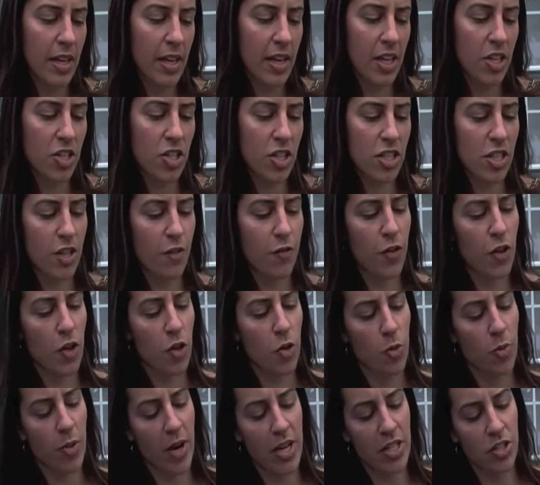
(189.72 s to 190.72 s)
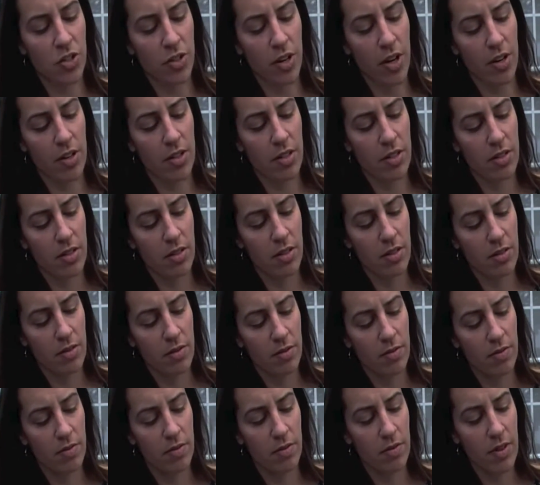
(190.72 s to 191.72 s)
in just a few brush strokes.
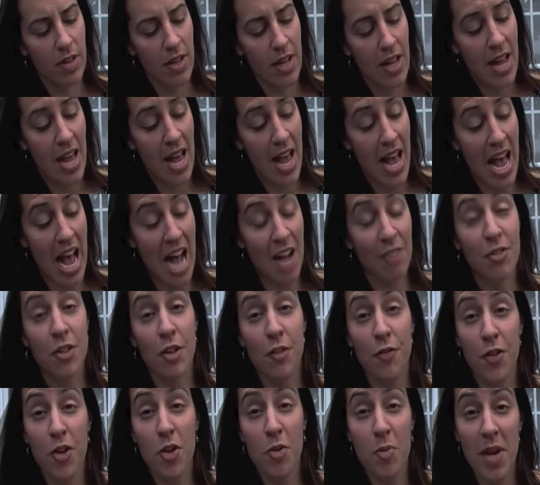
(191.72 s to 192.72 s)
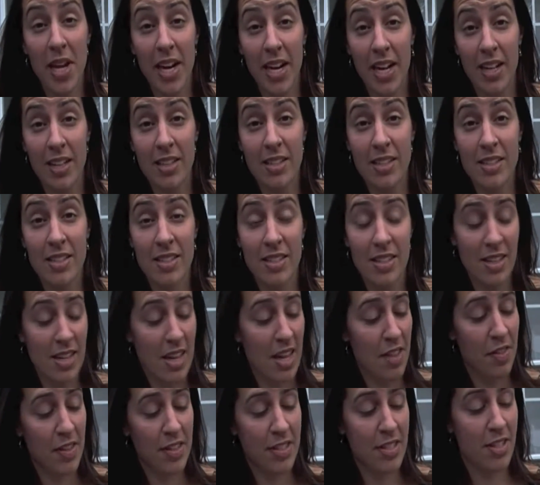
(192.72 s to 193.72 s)
After a few minutes,
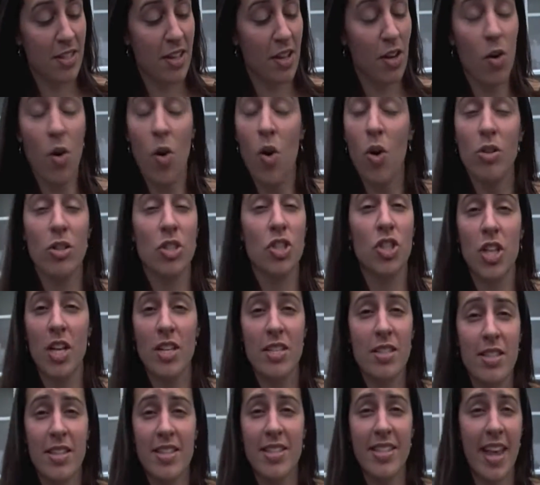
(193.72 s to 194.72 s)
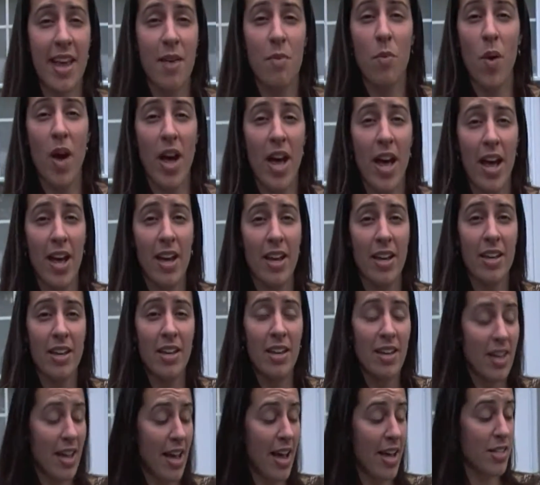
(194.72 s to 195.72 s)
this is going to hold just the same way
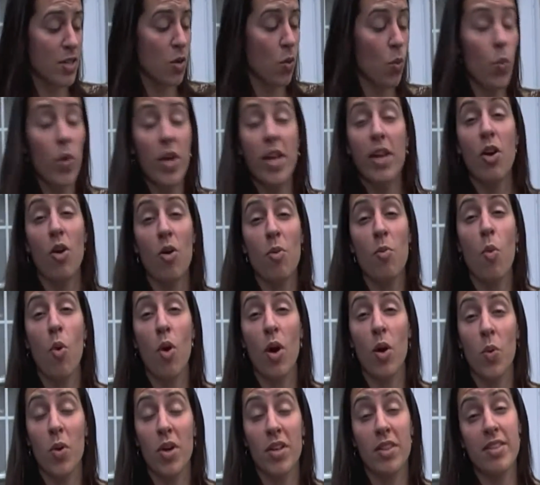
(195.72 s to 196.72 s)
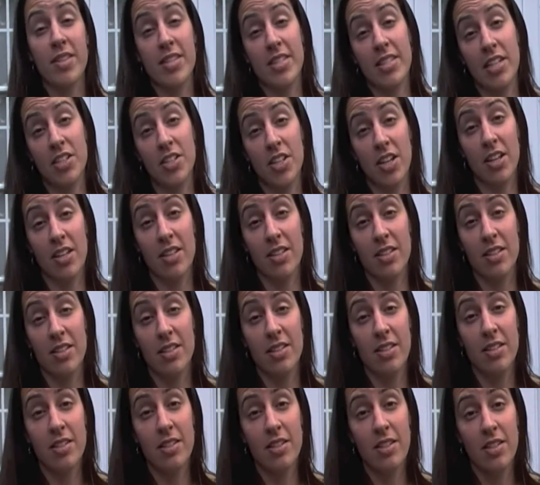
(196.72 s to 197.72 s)
as a week or more worth of
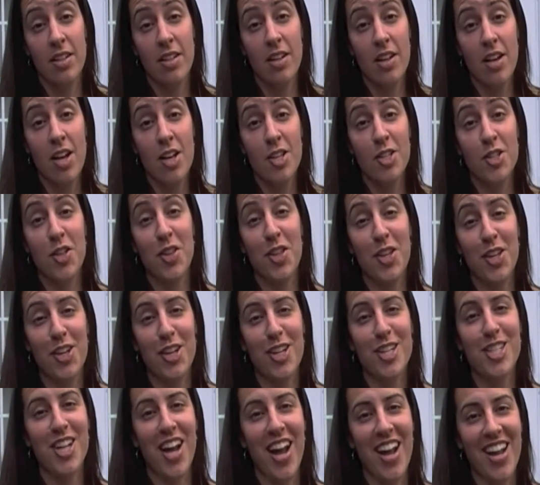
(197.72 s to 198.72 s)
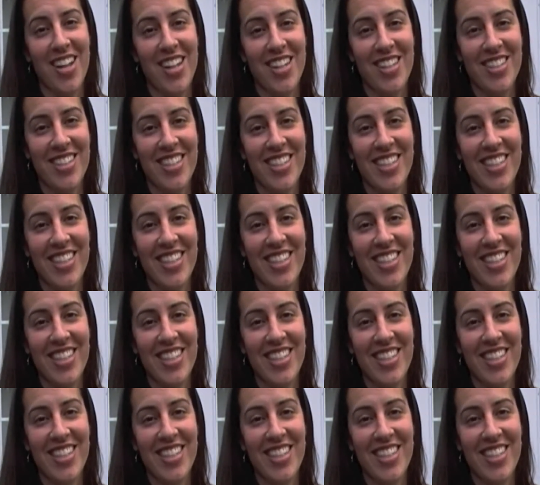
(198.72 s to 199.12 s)
stitches, so that your child